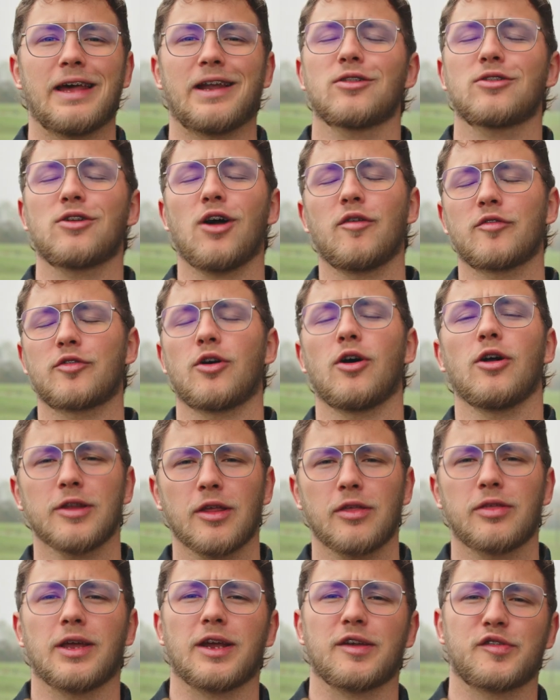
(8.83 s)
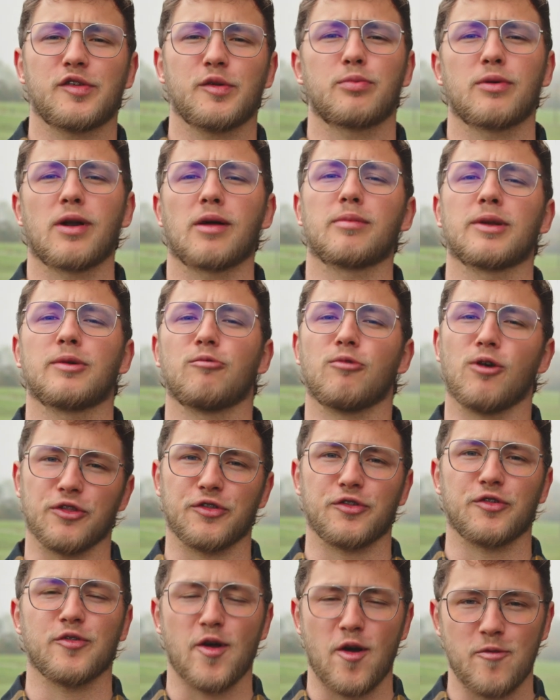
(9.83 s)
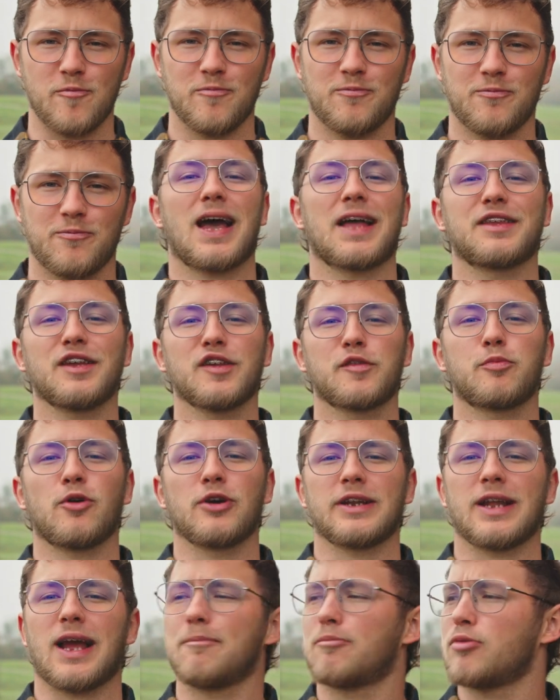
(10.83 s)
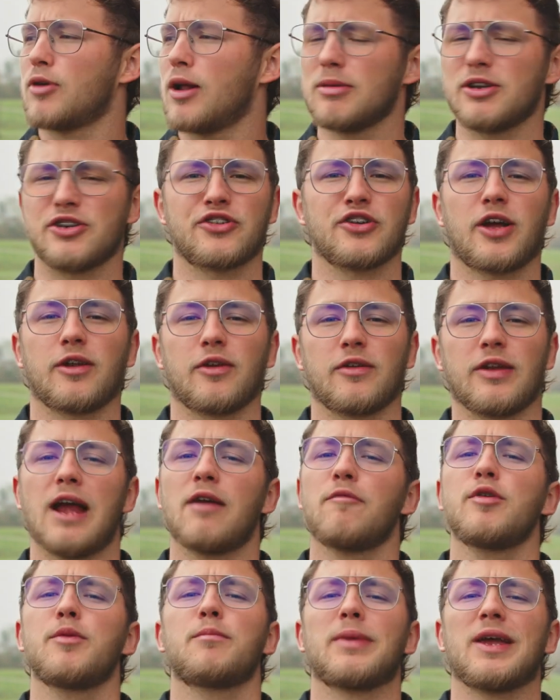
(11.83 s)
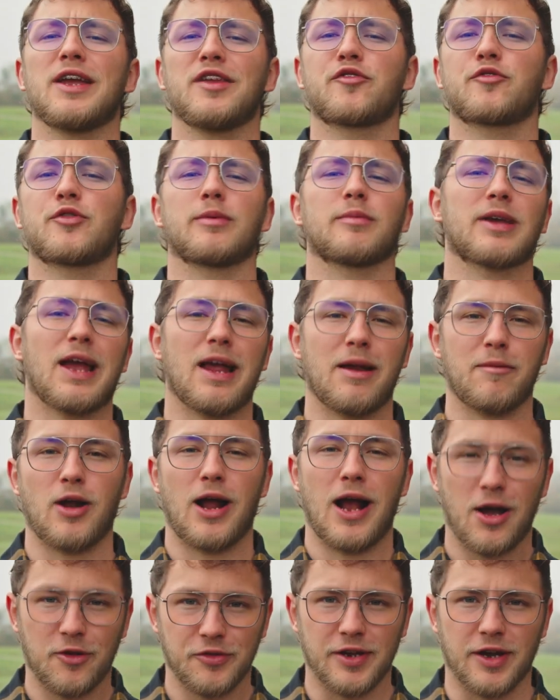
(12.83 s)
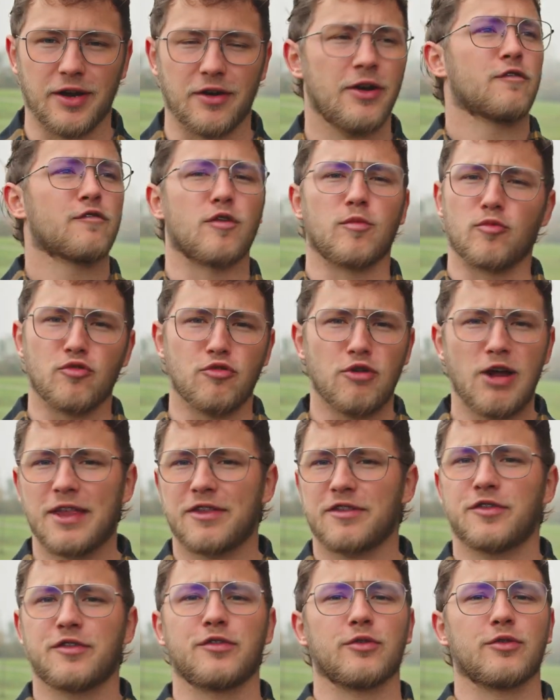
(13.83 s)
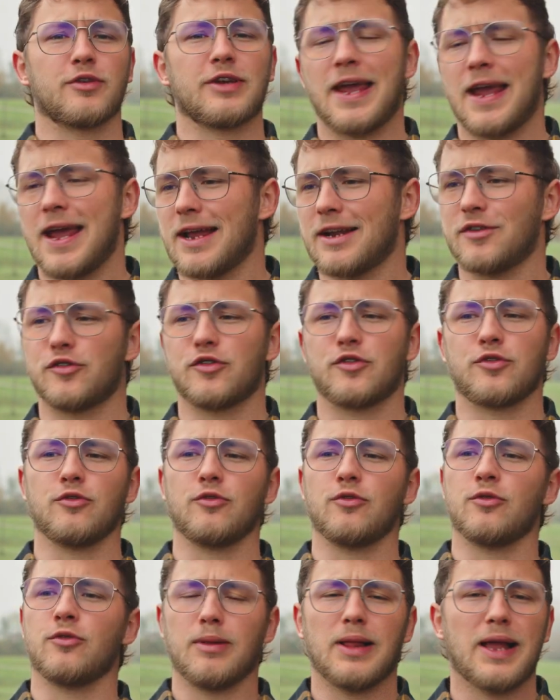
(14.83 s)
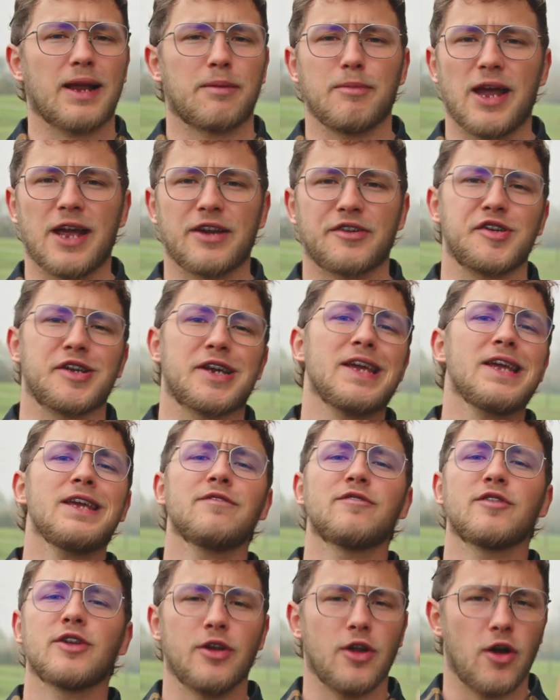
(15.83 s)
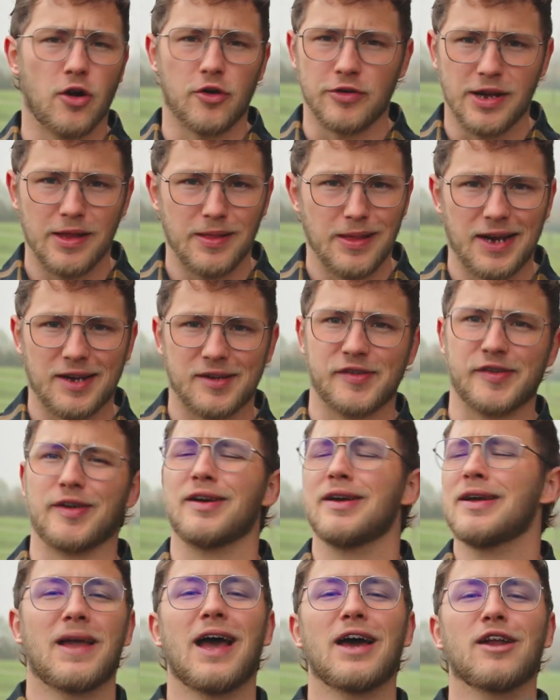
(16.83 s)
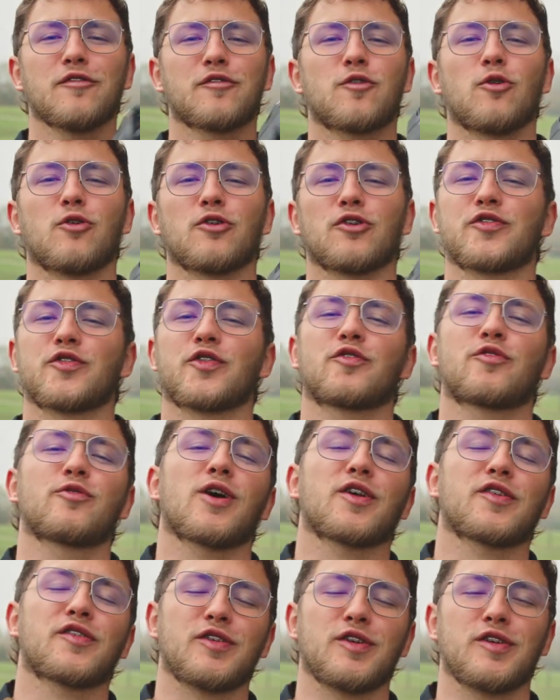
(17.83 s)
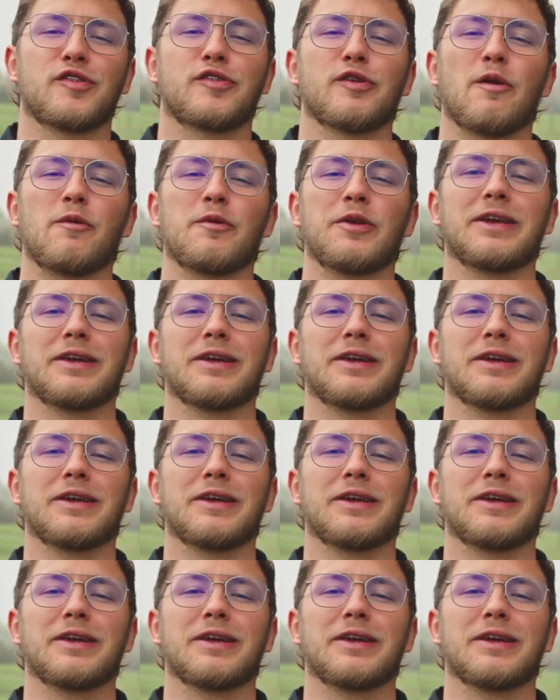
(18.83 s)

I'll cover all the things you probably want to know. At this point, I probably shot on every mainstream camera out there, from Red to Canon to Blackmagic, even Nori Alexa, and of course the trusty Sony